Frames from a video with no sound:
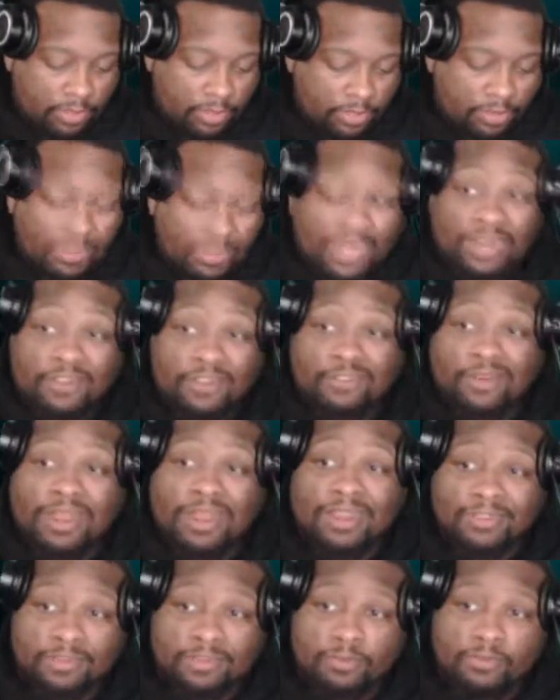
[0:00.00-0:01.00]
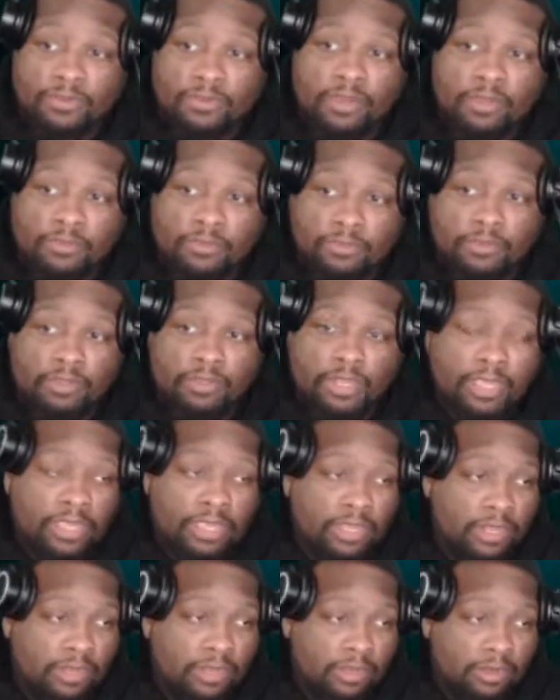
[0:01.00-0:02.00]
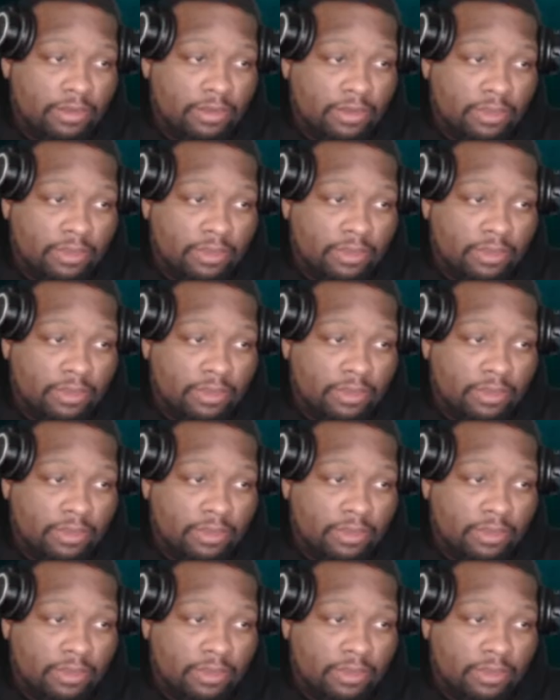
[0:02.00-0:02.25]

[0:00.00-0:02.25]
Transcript: you got to try some stuff. And